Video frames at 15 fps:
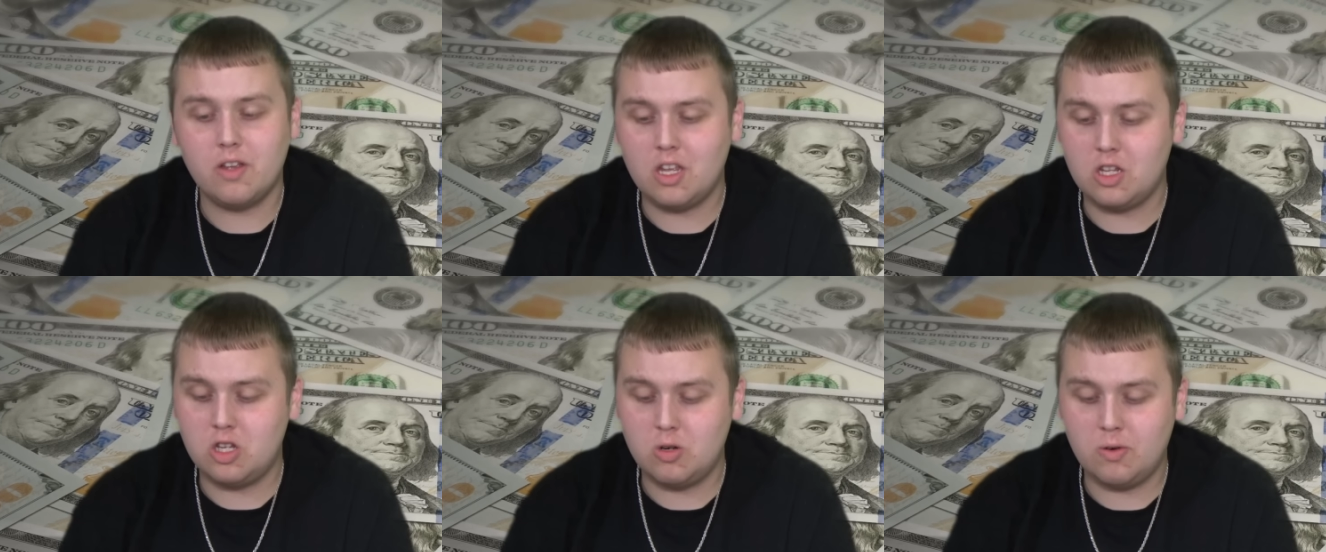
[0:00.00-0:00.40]

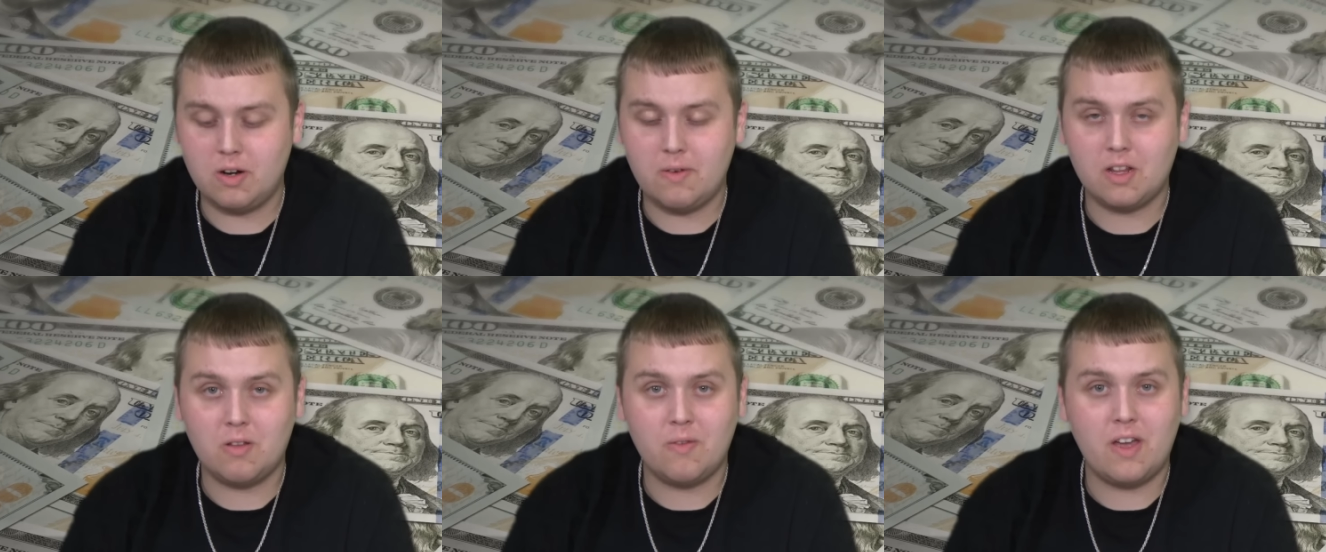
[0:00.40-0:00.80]
Speaker 1: really too worried
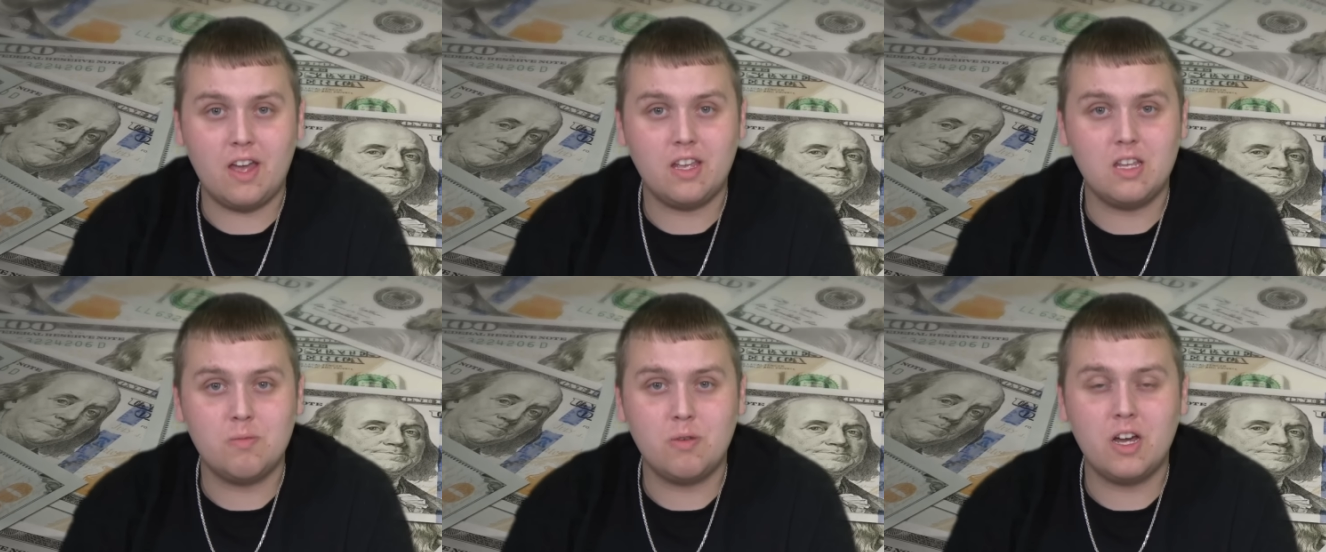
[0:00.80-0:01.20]
about the
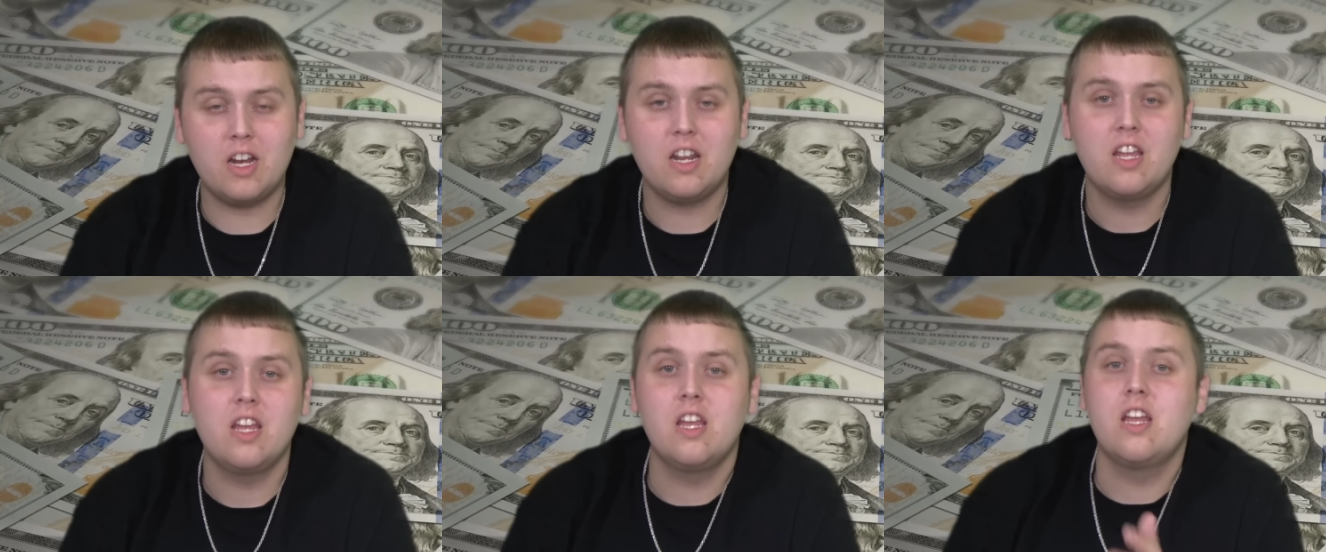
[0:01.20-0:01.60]
value,
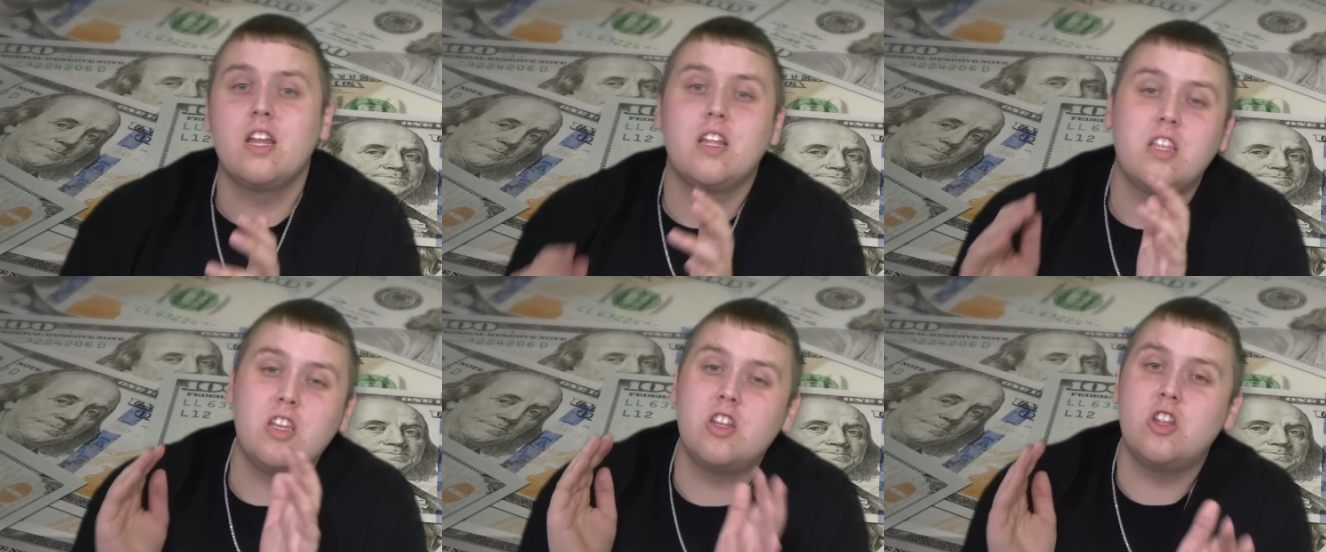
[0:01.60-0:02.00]
but
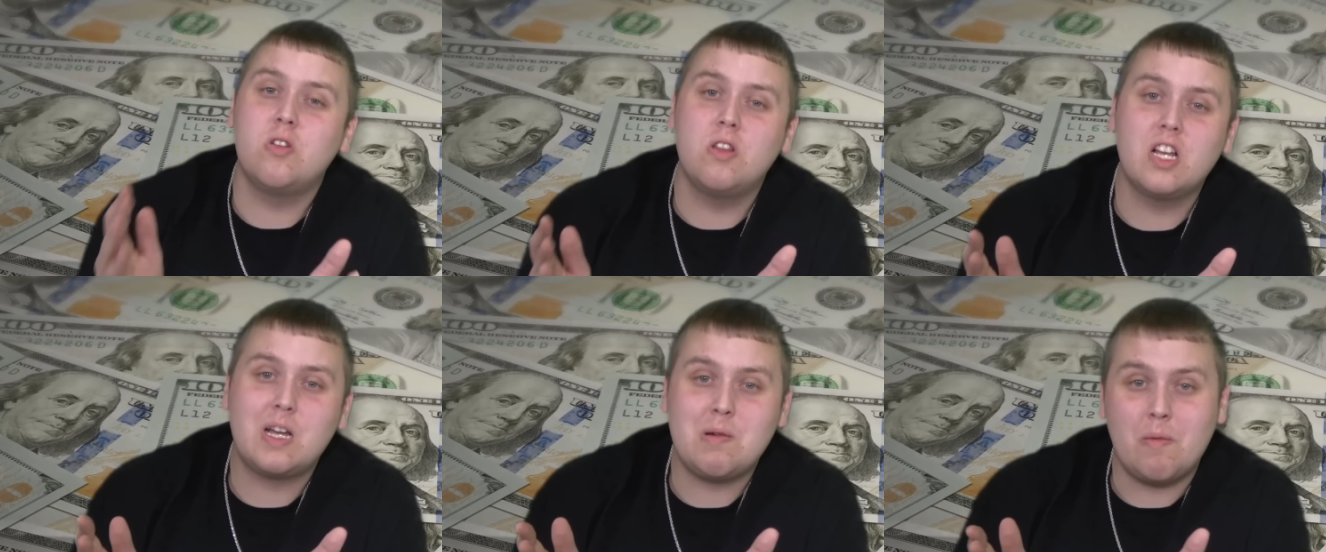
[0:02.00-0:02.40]
you
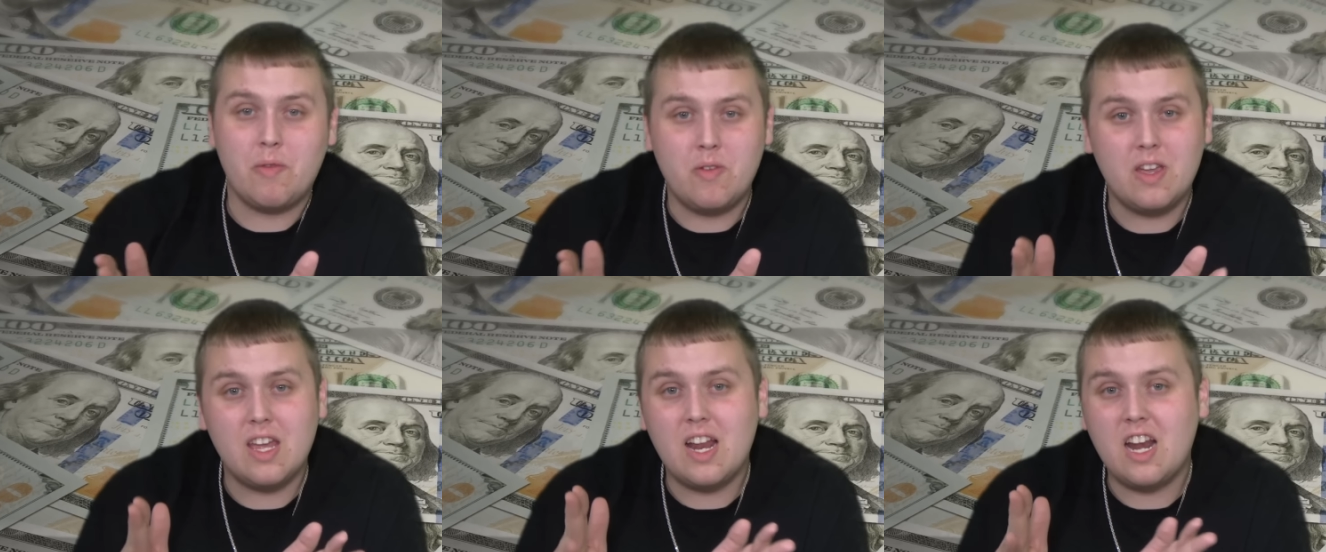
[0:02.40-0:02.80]
do look them up.
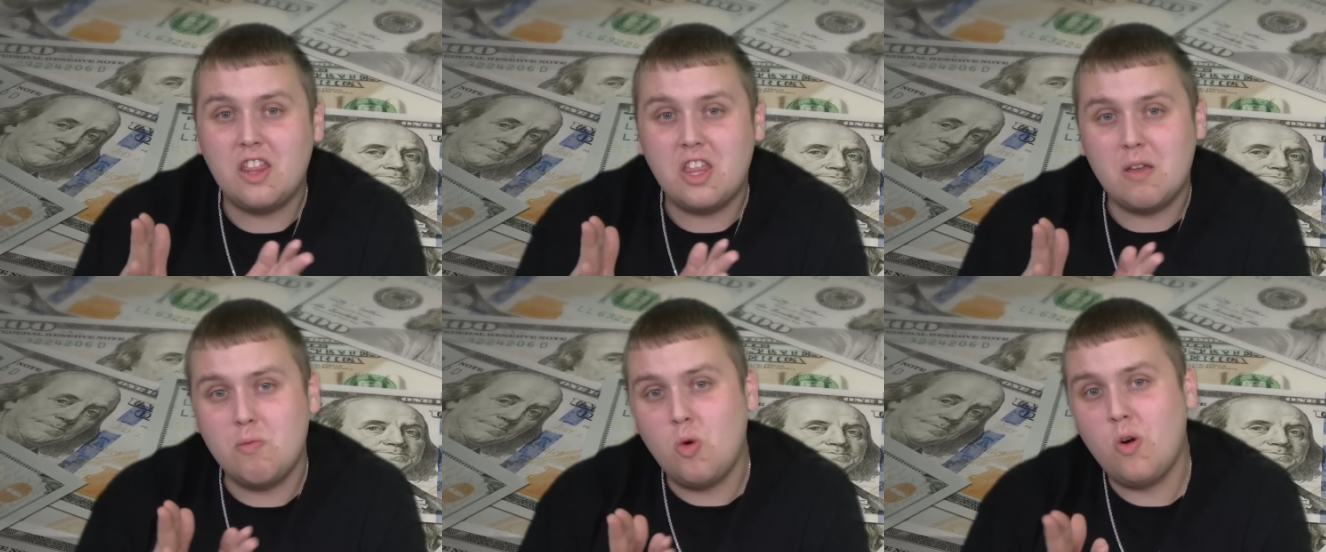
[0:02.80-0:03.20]
If you get
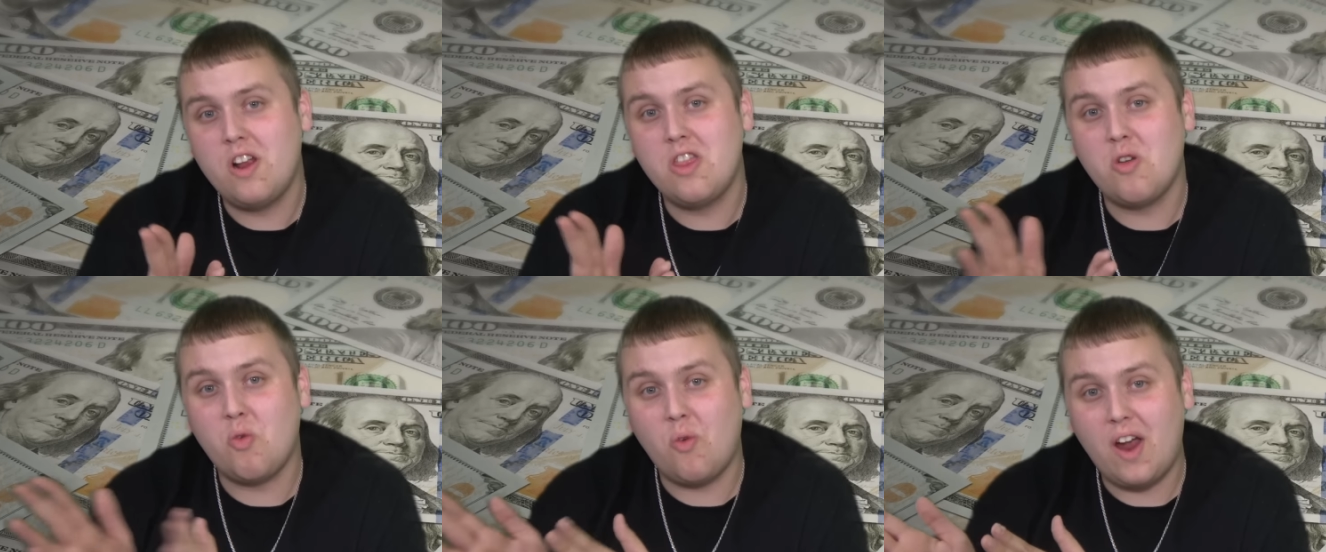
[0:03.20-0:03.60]
anything more
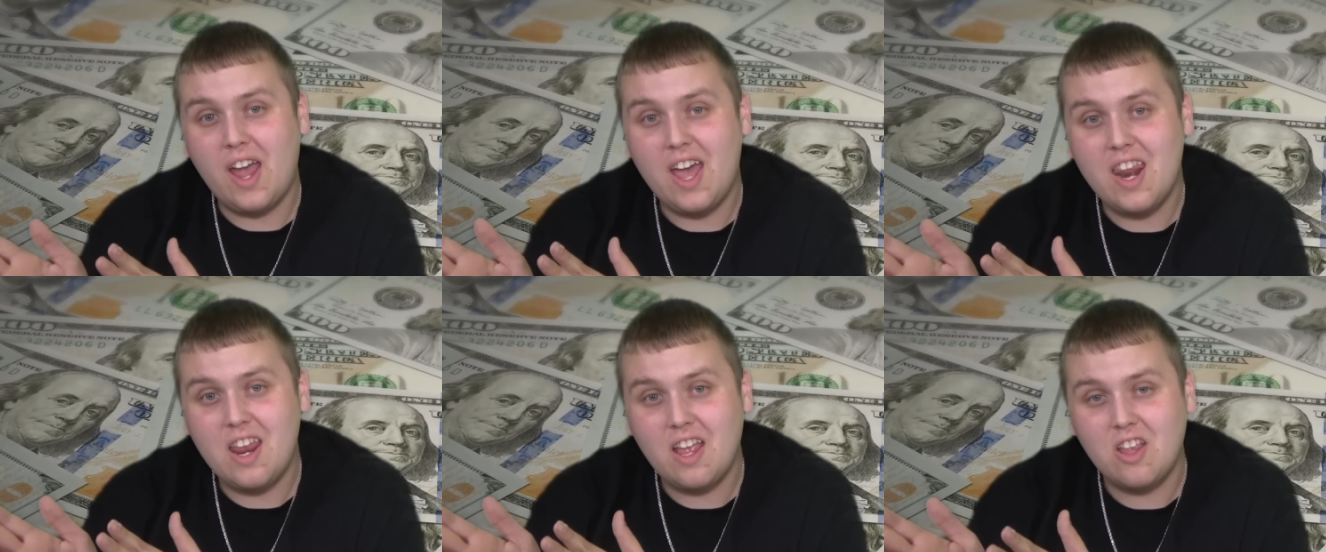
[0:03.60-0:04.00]
in the
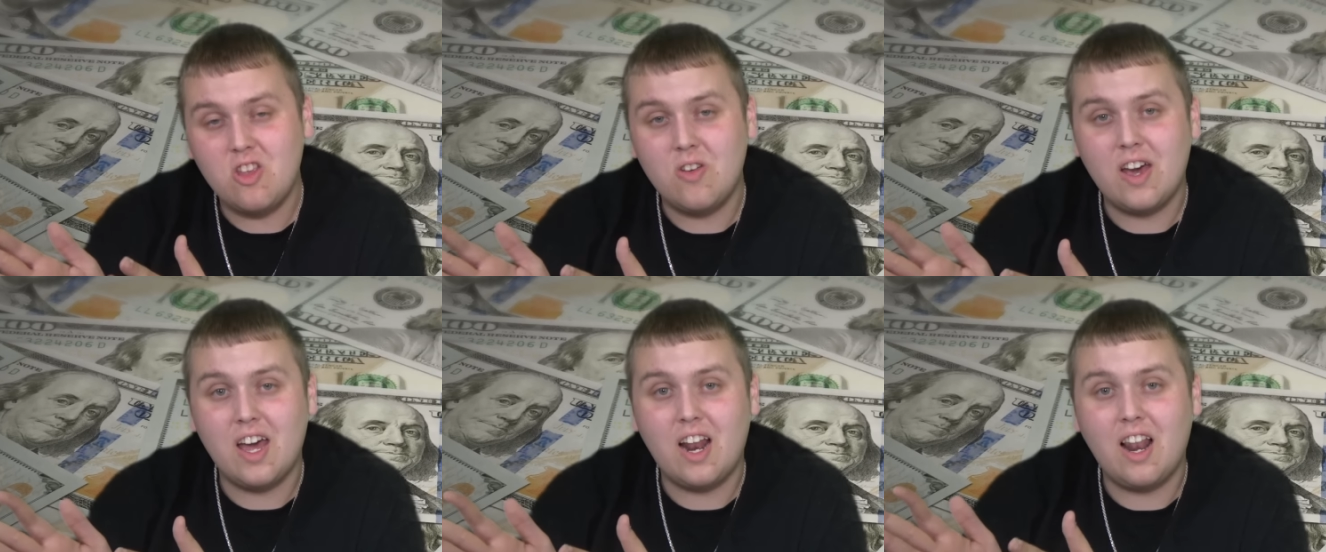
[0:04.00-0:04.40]
red,
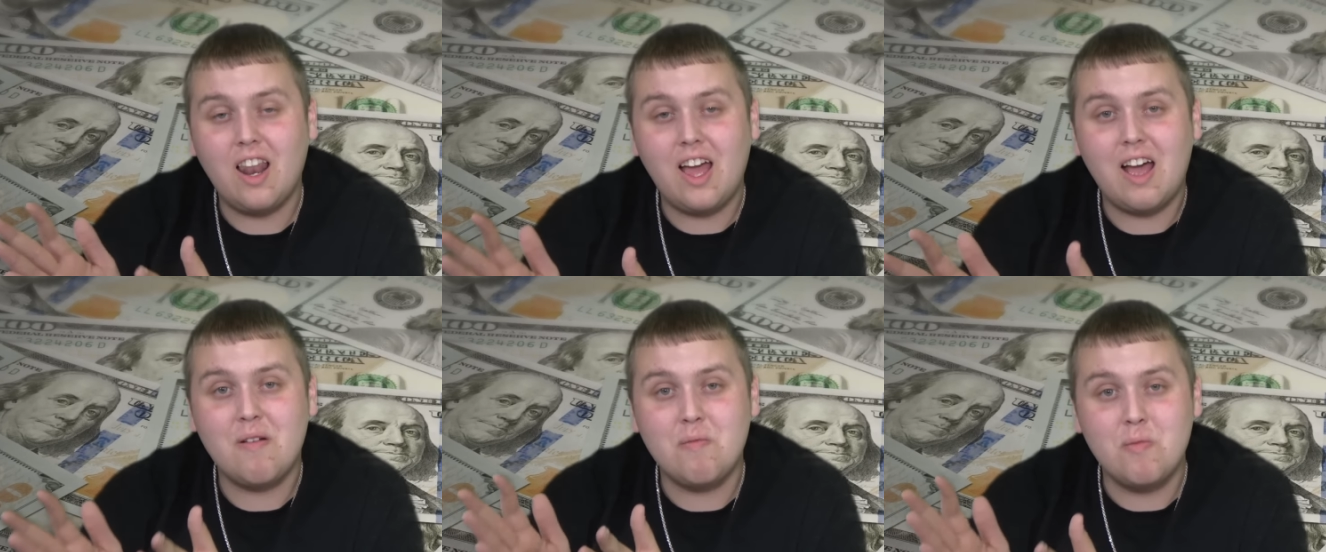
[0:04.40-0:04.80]
you got a
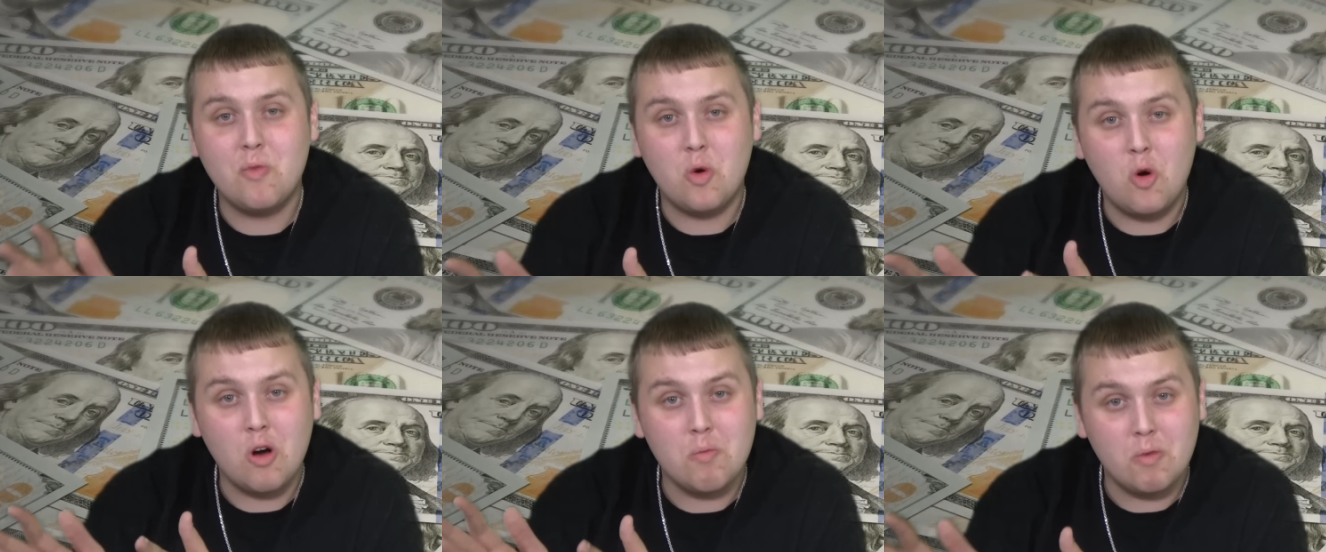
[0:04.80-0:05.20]
lot
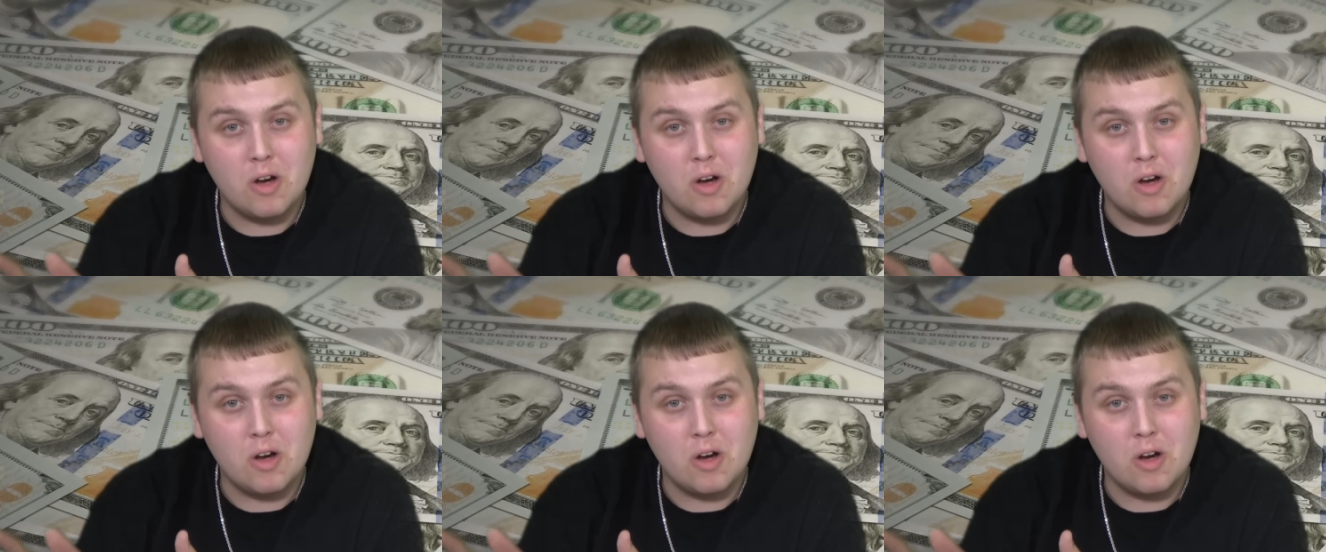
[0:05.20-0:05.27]
more